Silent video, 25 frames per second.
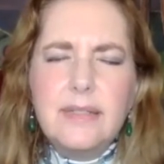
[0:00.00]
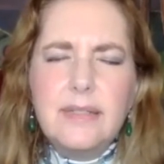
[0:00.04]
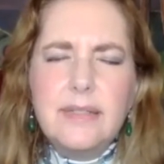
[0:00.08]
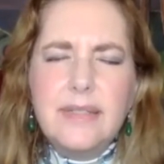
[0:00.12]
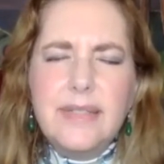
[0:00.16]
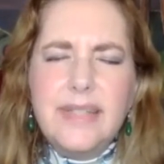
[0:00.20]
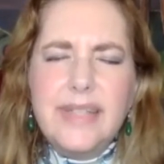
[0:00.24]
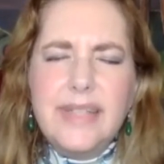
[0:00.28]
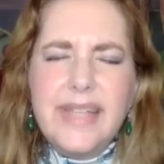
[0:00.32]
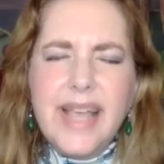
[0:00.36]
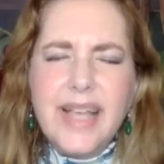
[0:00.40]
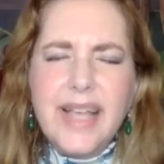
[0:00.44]

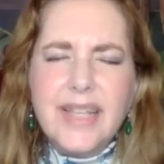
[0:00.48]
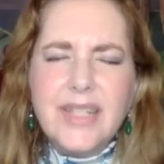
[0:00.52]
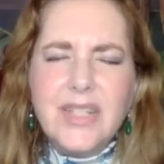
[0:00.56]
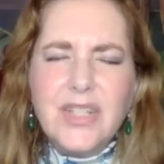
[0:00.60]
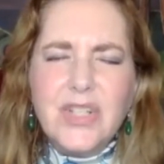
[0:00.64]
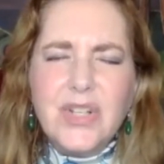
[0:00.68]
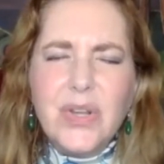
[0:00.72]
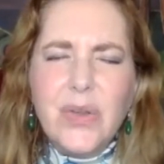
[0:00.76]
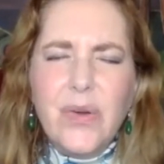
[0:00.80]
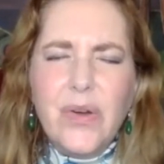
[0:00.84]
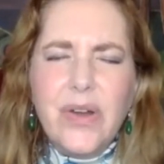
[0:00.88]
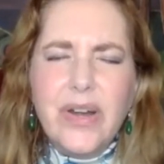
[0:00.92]
Yes,
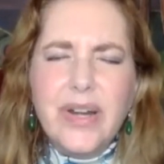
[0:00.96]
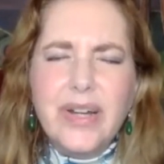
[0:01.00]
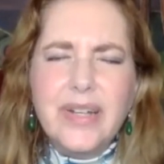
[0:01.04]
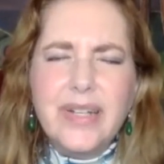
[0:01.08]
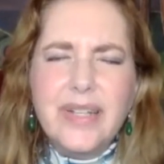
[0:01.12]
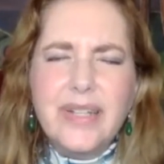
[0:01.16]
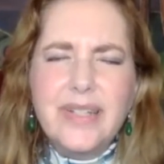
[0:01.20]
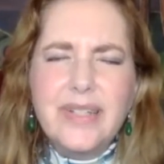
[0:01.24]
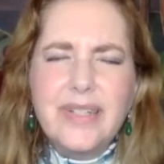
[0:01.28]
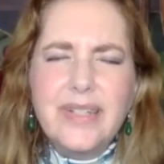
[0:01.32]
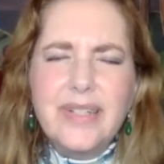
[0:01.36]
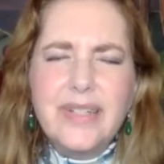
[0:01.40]
Lord.
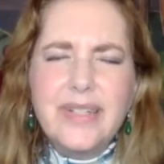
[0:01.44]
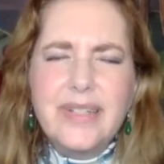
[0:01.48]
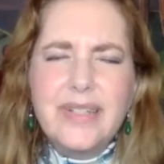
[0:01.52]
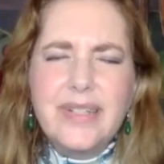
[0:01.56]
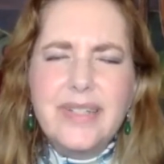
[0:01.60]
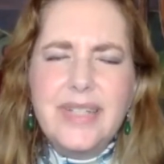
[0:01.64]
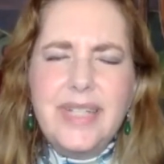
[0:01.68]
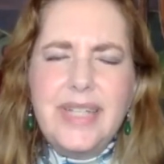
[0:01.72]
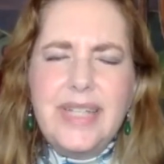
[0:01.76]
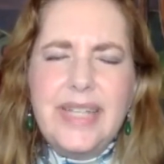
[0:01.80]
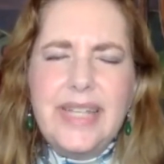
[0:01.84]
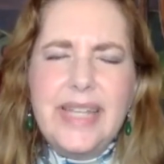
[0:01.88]

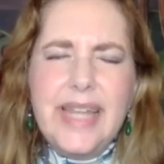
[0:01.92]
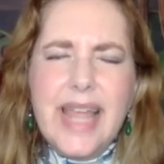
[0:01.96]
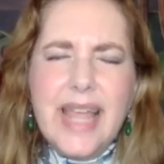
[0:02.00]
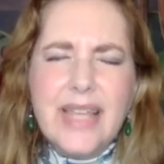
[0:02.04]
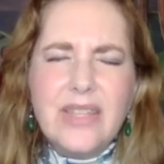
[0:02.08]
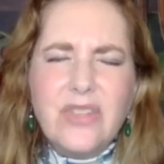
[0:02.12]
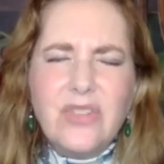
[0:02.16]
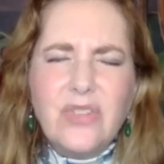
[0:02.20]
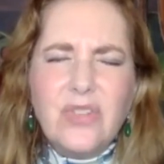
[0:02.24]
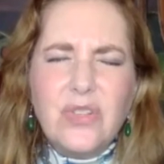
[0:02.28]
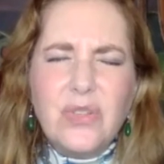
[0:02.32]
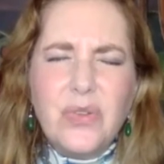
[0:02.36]

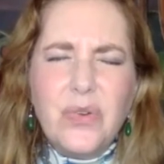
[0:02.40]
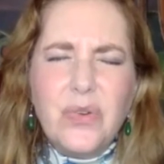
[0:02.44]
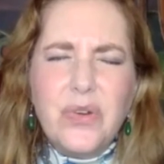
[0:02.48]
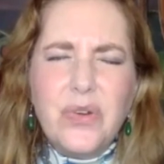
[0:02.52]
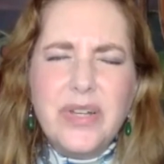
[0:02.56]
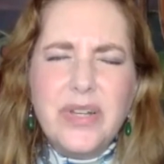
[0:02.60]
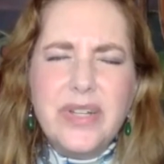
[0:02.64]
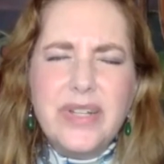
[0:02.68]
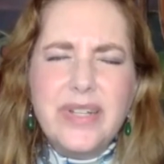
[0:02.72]
Yes, Lord.